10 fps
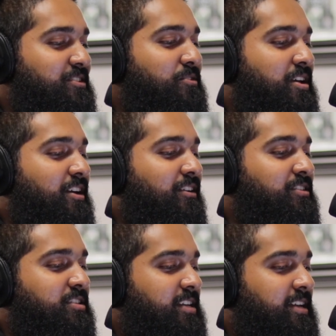do you hear
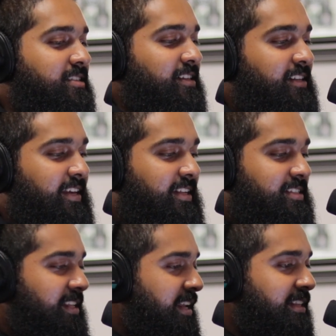and just instantly get
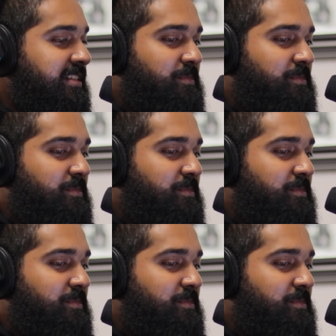slain in the